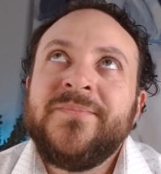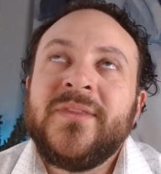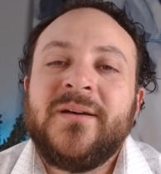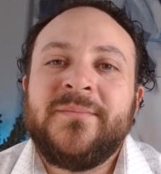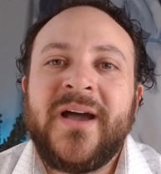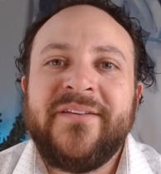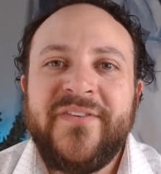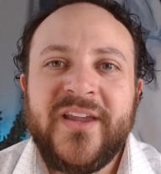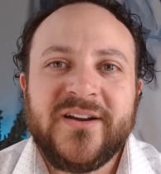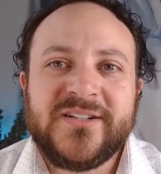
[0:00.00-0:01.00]
my
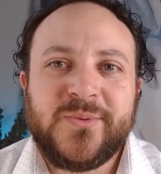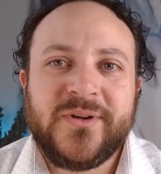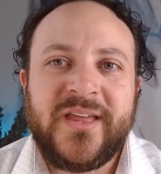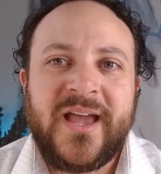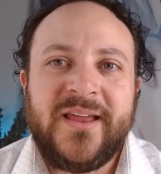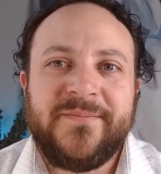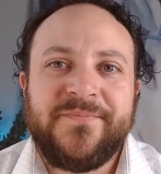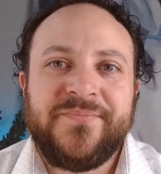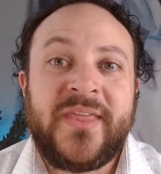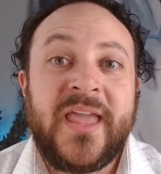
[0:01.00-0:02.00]
fears were that
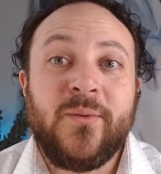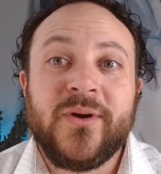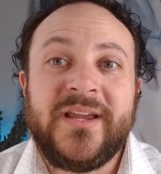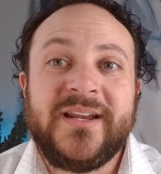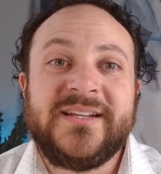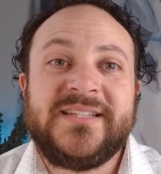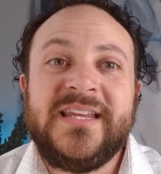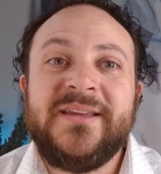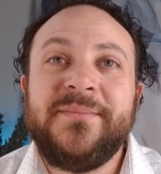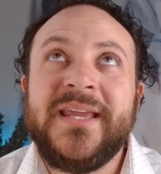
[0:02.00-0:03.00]
they weren't going to
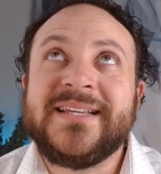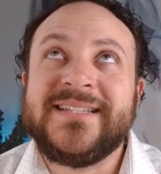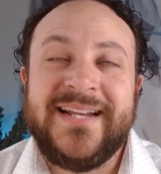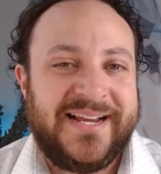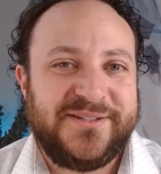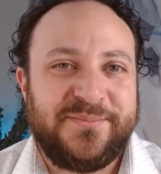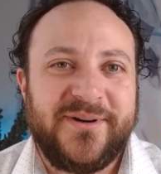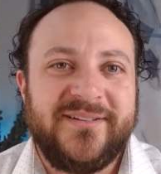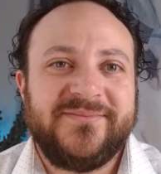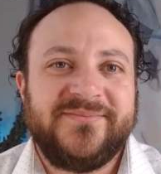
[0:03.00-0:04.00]
see me as an
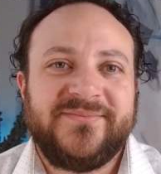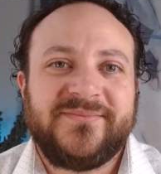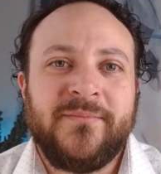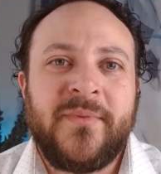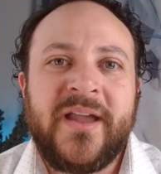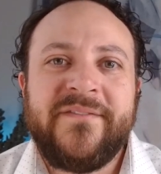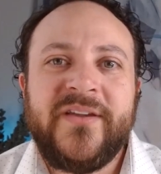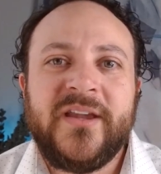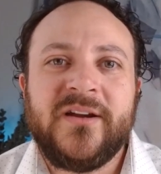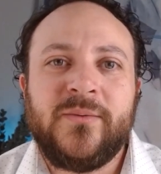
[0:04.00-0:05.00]
expert. My
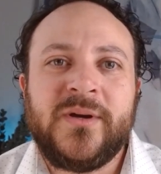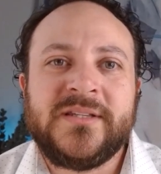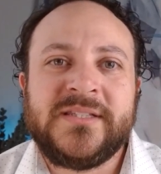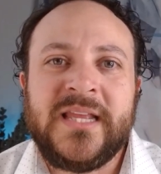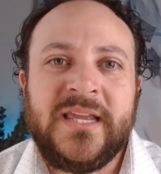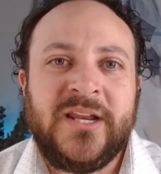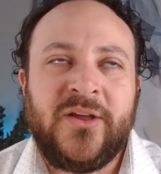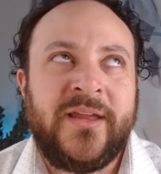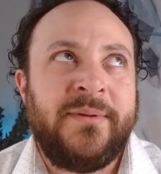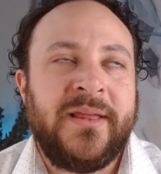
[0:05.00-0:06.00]
fear was that, you know,
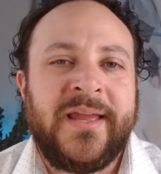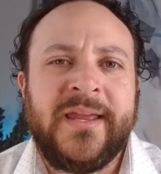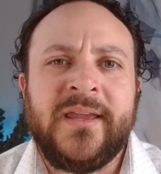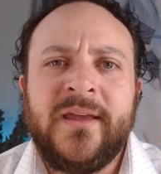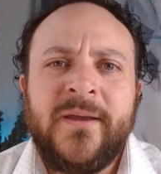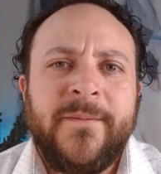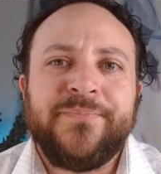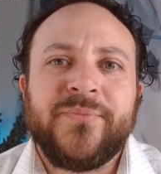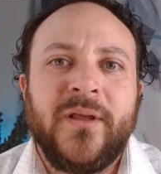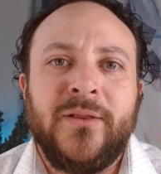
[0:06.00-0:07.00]
they'd be like,
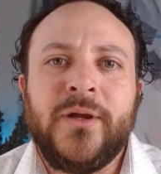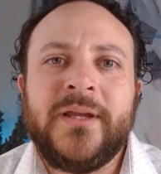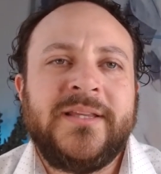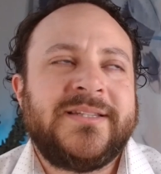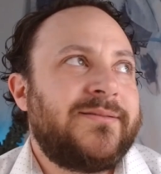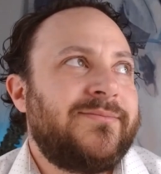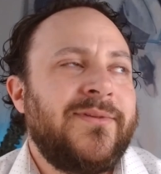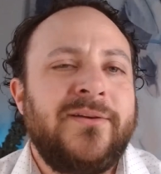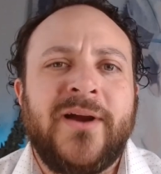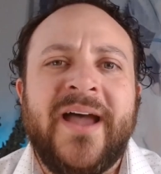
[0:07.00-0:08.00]
look at this
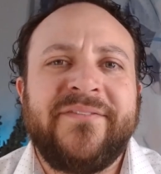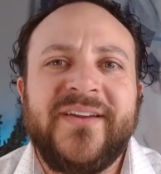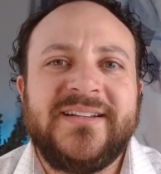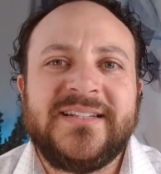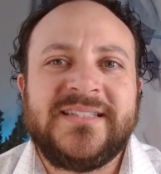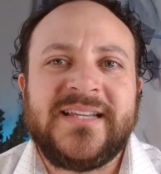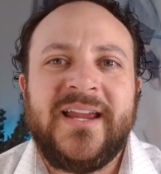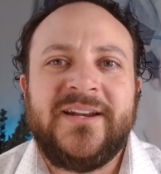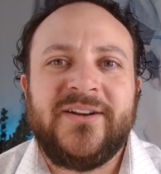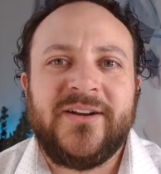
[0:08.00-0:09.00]
graphic
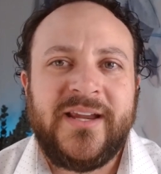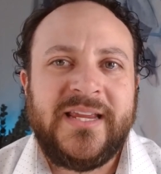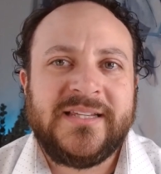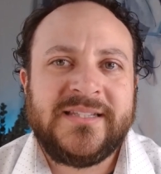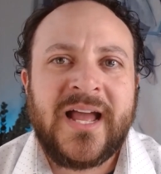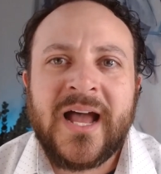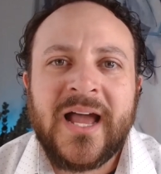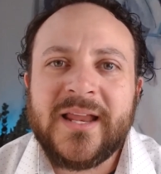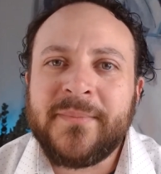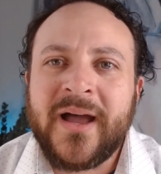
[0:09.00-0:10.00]
designer. He's
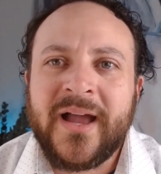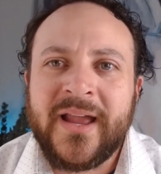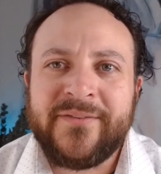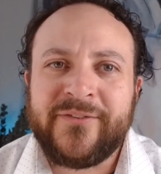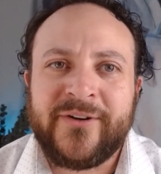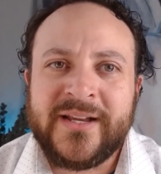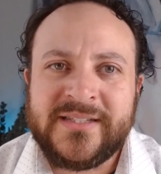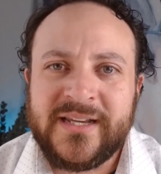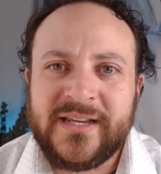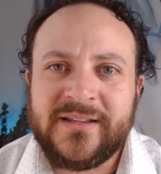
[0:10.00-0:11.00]
not my
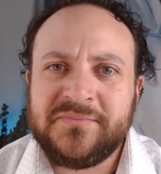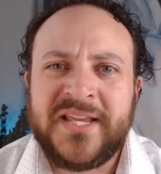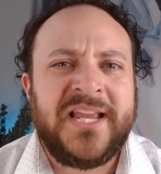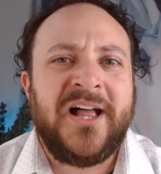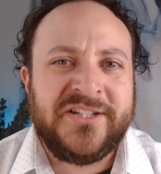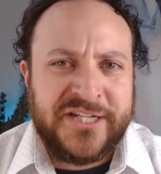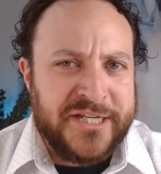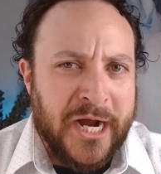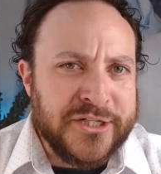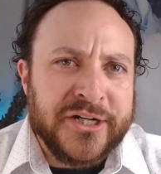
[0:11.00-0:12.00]
forensic psychology
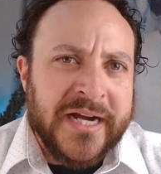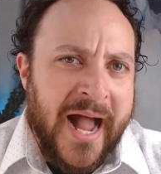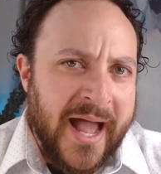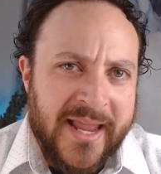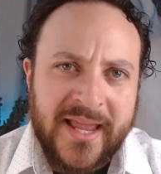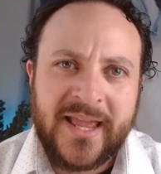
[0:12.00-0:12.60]
doctor guy.